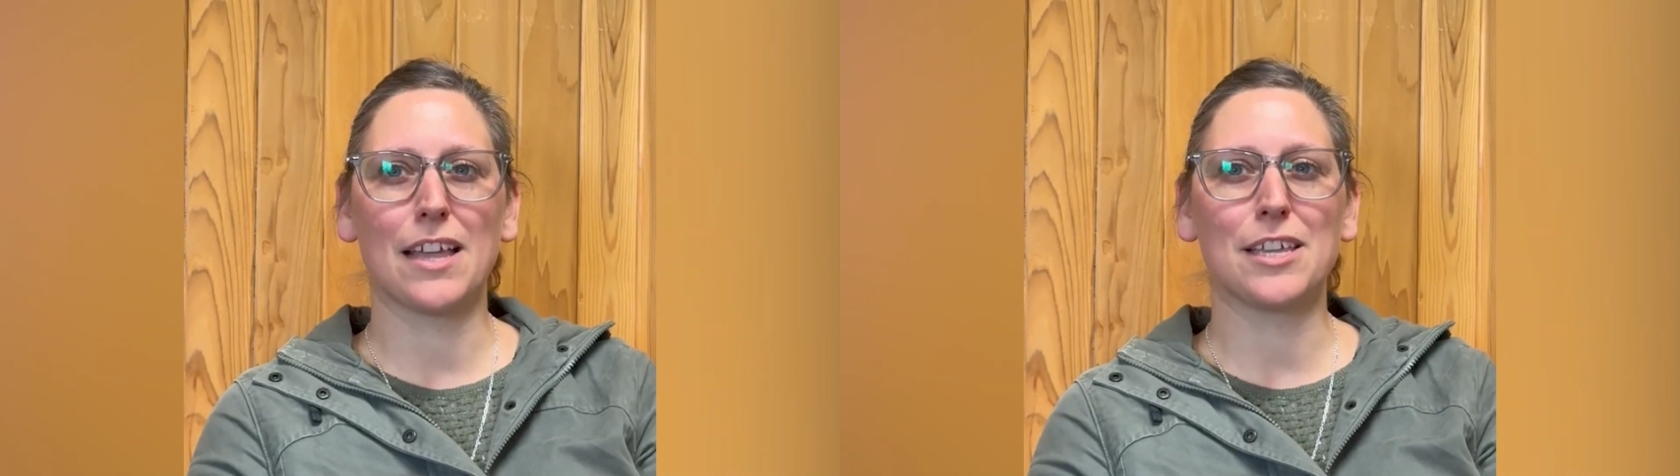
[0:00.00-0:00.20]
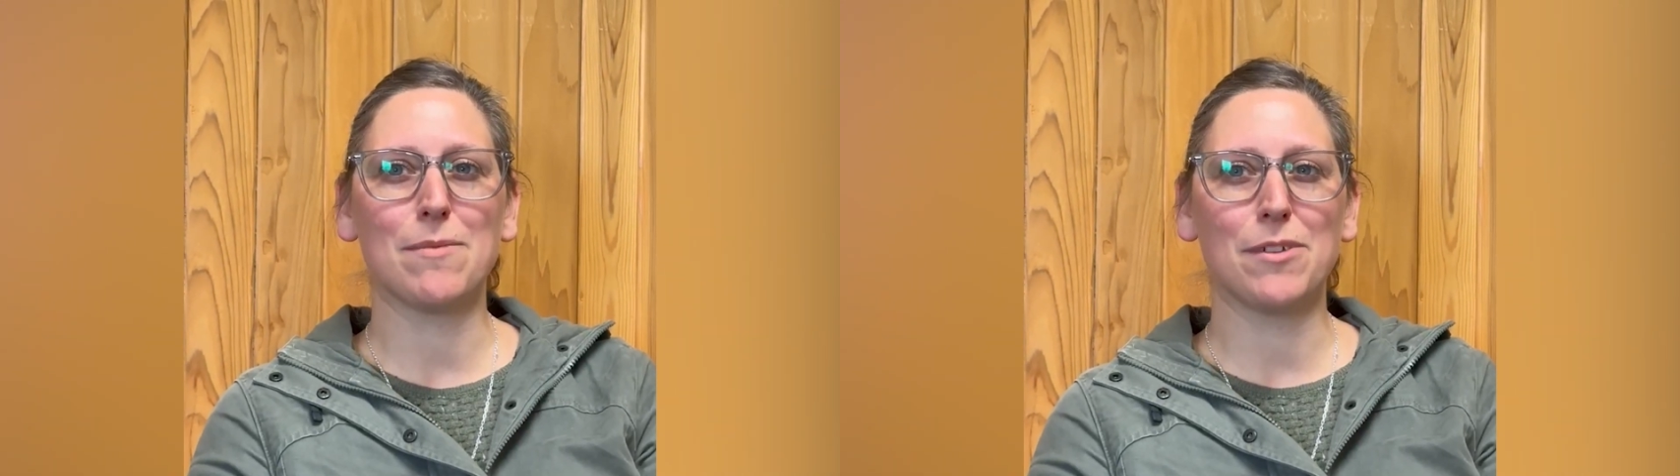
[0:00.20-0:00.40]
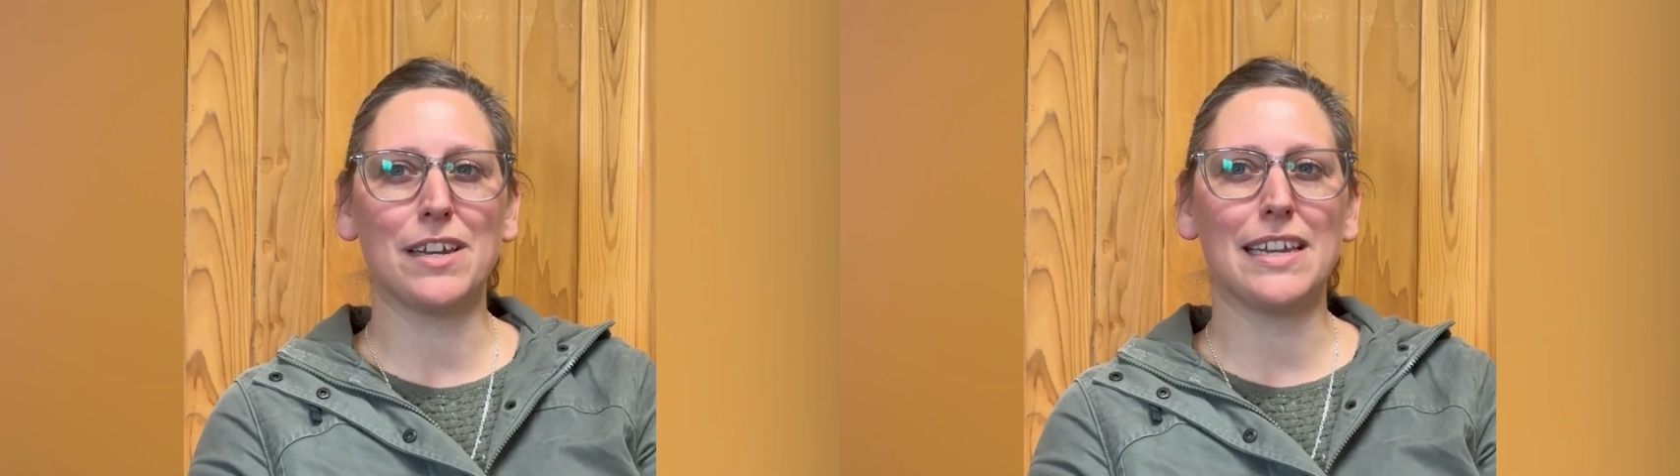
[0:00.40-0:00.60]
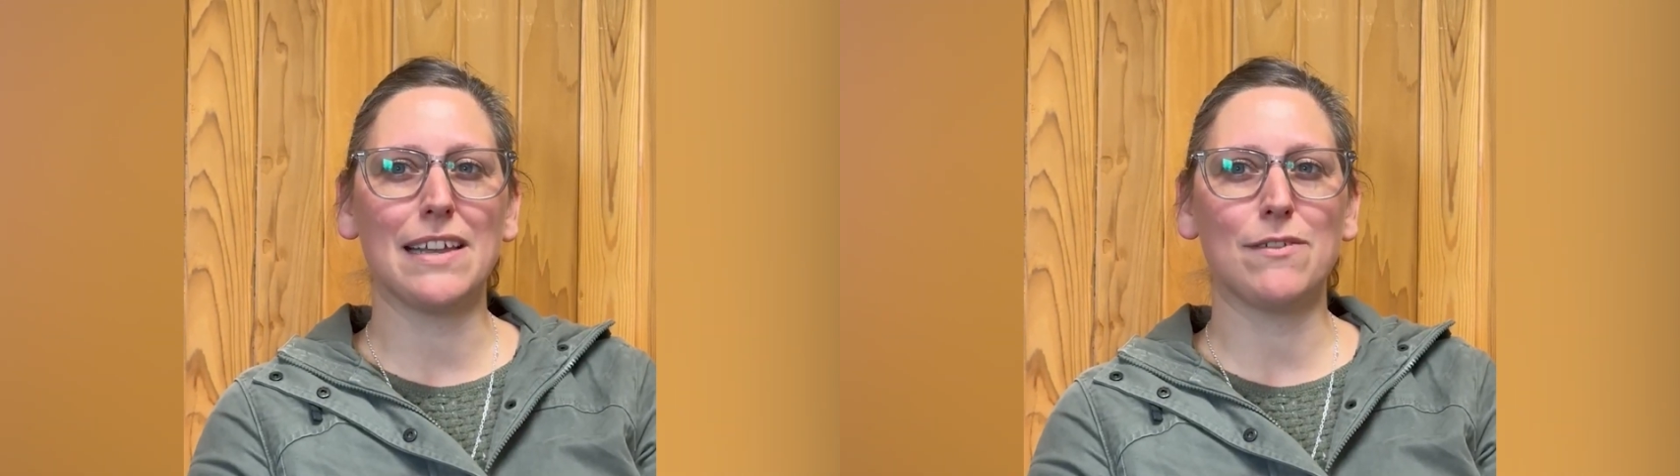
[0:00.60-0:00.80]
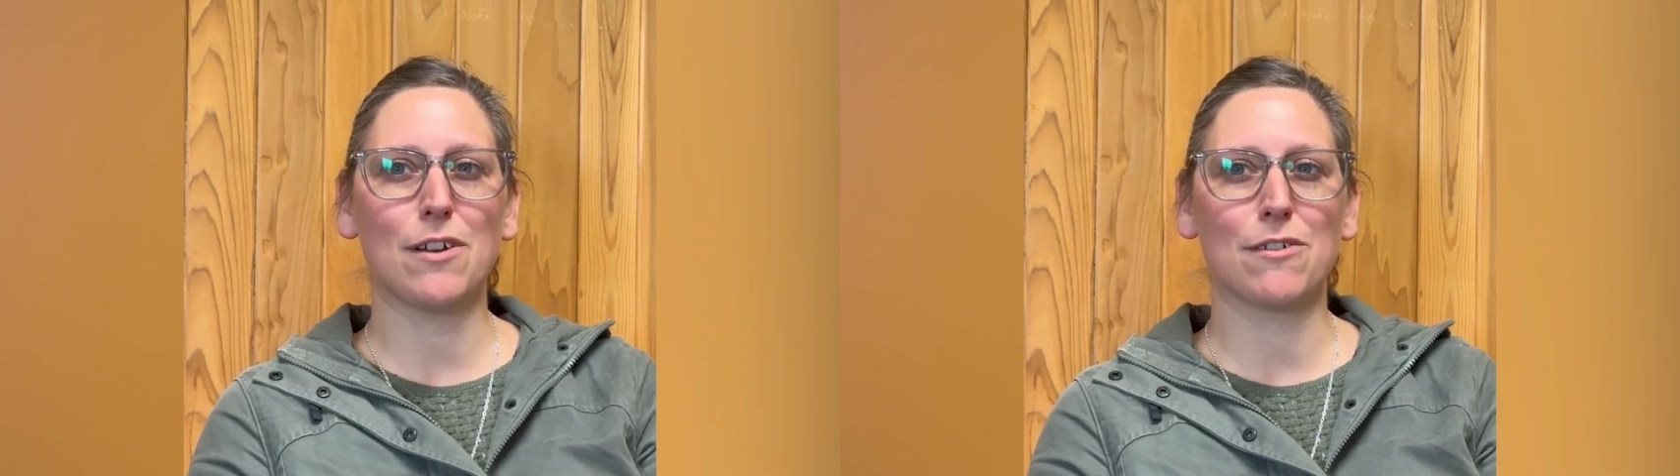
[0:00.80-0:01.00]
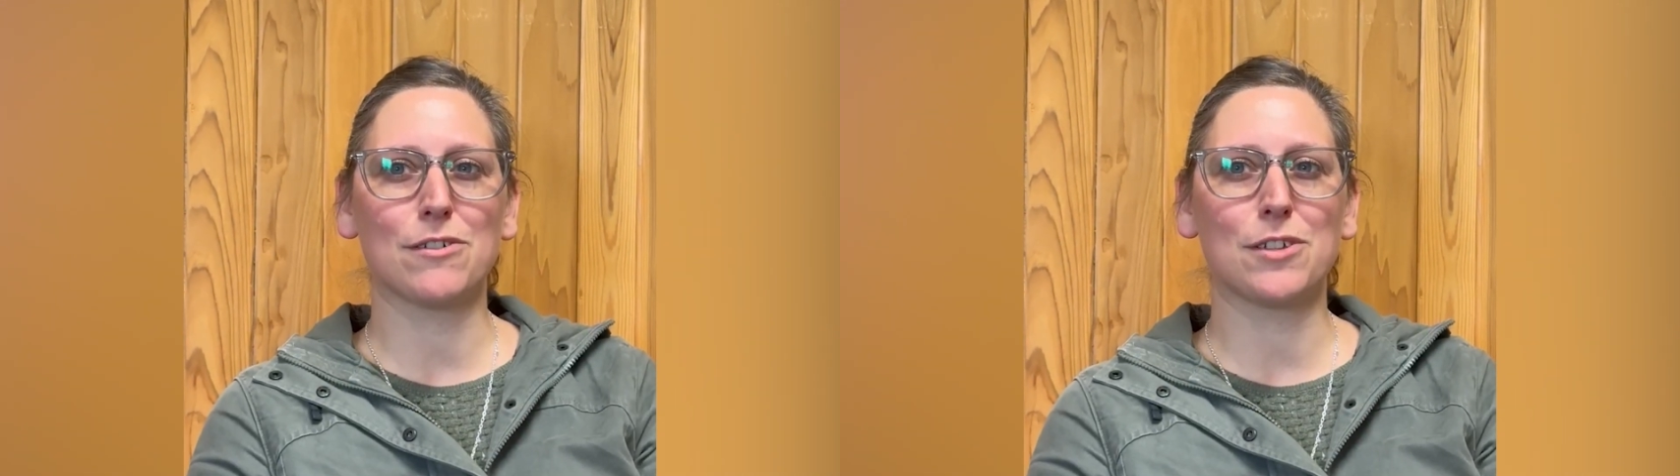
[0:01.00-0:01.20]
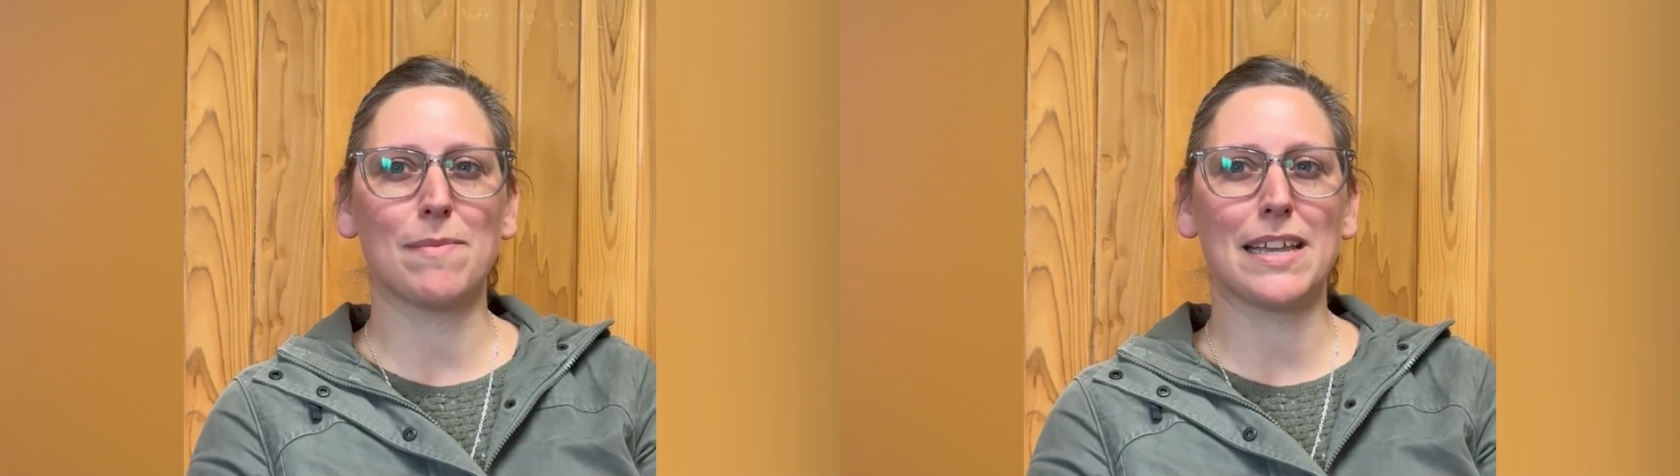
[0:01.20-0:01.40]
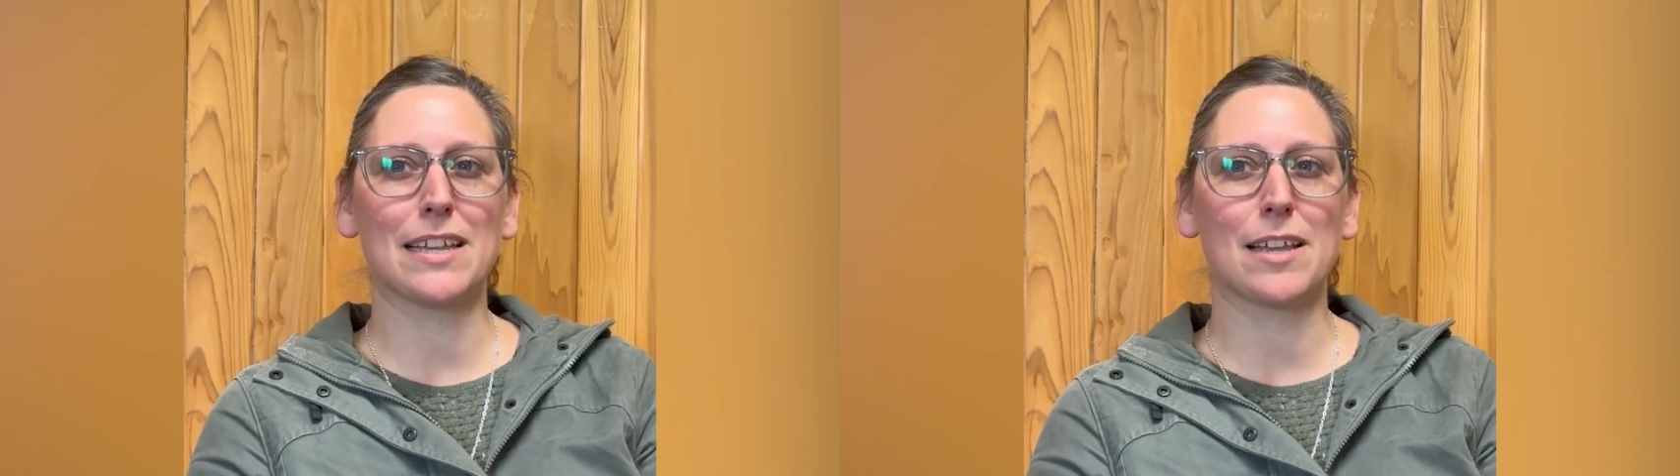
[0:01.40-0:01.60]
a community of donors
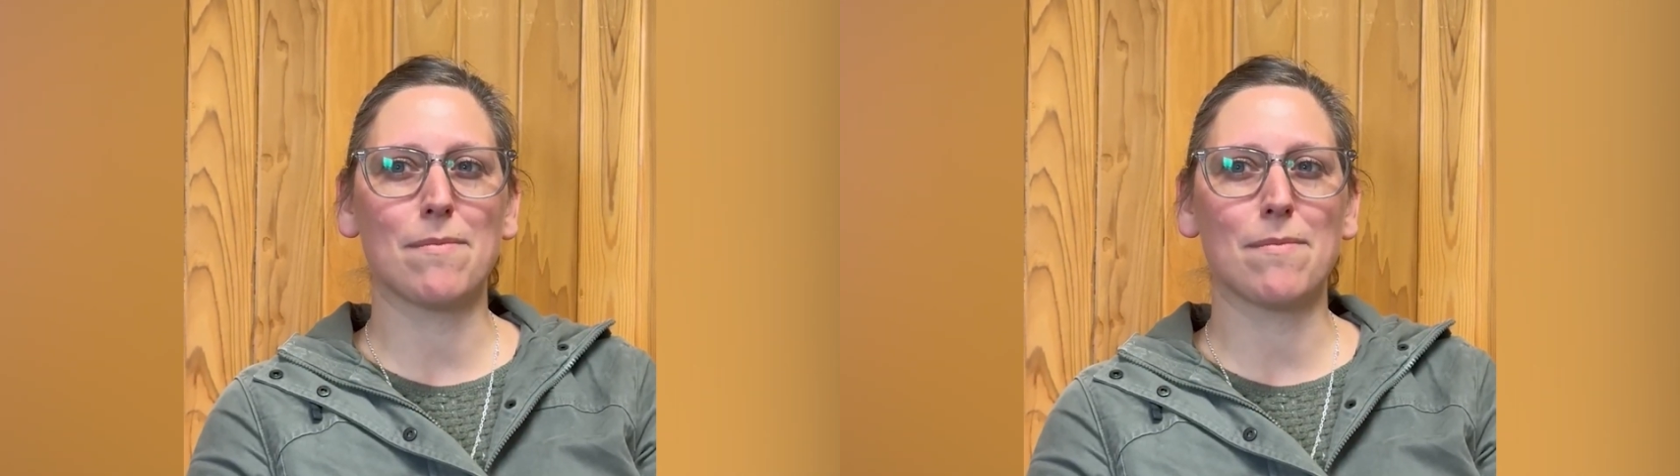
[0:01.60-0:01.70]
who make a